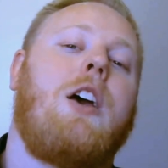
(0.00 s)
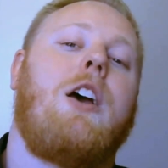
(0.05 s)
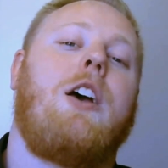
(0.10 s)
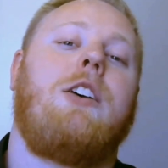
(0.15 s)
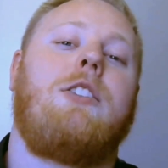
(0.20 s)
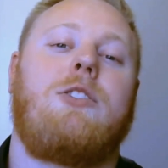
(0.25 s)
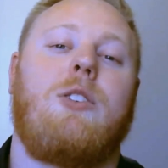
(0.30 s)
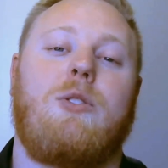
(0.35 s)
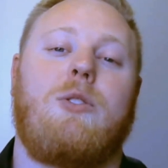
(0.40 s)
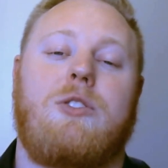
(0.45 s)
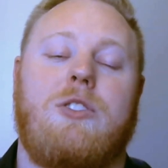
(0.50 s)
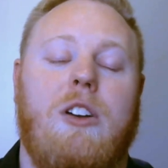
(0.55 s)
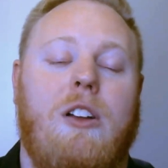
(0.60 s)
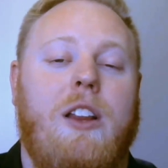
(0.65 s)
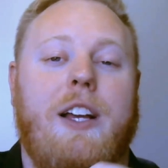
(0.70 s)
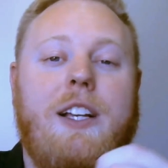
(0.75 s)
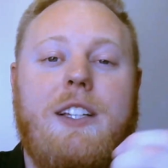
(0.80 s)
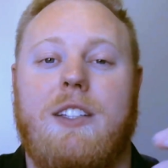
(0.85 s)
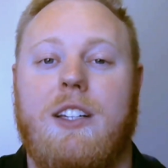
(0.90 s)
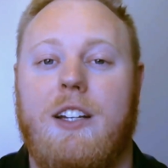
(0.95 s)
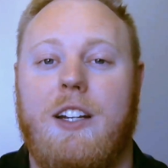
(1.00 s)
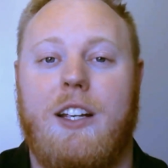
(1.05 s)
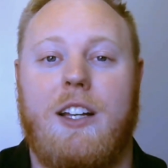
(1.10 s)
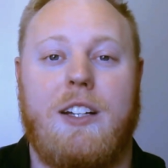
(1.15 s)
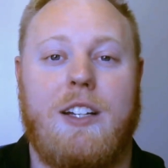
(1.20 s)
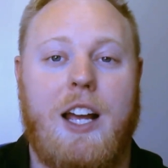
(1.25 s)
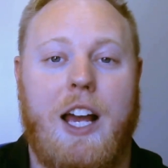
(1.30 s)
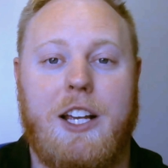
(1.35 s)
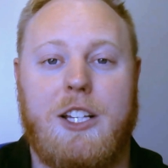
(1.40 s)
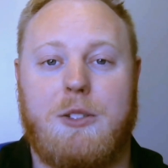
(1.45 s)
So, Salt Lake City, a
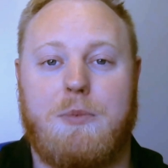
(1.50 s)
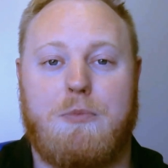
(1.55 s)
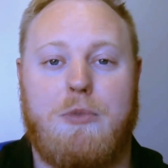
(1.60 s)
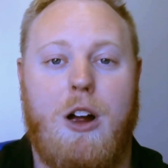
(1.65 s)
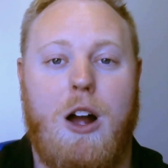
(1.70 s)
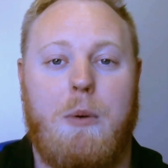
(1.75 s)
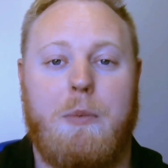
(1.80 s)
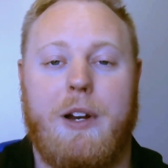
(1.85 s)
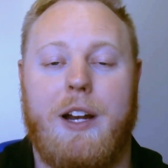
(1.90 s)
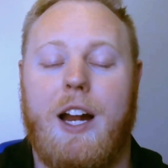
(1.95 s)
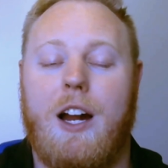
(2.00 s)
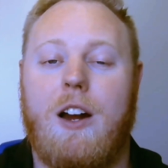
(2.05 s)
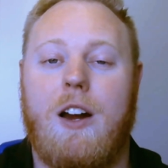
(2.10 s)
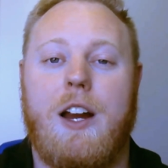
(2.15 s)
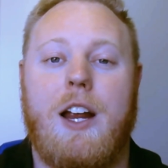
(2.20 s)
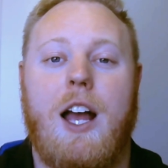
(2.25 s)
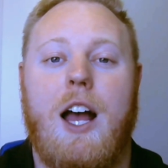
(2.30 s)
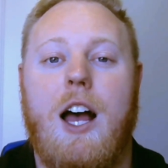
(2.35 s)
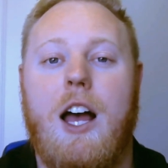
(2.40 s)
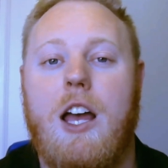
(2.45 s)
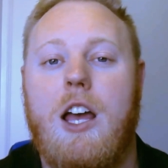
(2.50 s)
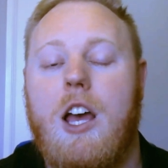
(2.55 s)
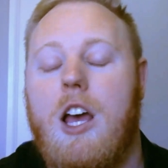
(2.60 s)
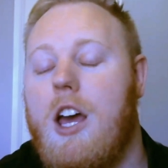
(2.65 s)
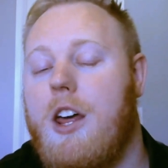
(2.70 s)
nice prominent area.